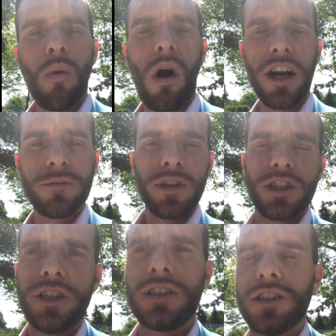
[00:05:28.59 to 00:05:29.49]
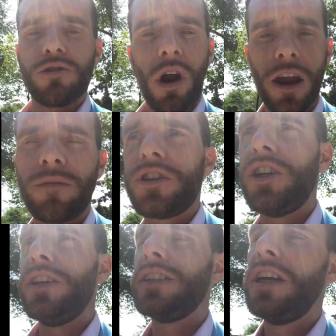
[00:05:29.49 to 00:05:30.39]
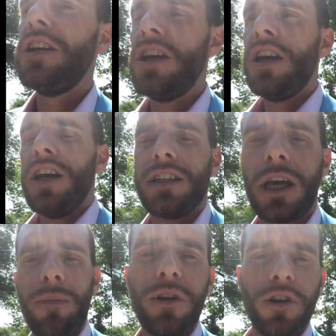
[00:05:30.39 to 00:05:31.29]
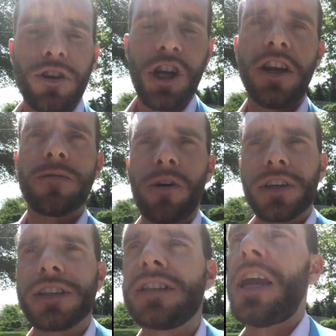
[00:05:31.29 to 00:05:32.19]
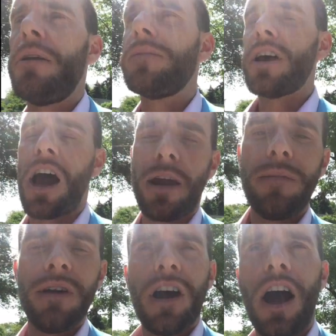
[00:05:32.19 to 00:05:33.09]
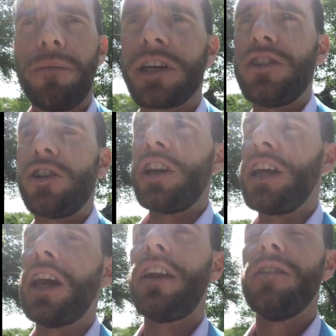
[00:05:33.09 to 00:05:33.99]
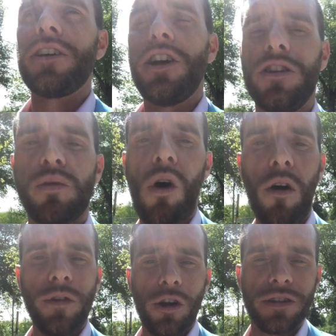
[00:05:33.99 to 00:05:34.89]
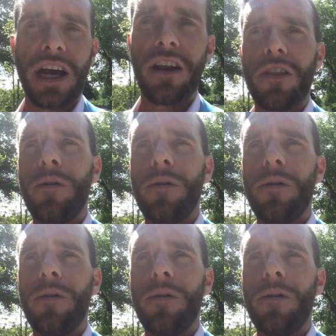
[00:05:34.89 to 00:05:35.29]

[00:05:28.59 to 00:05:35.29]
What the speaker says: Washing machines and drying machines, typically you're going to change them out at the same time because you're going to get a good 12 years out of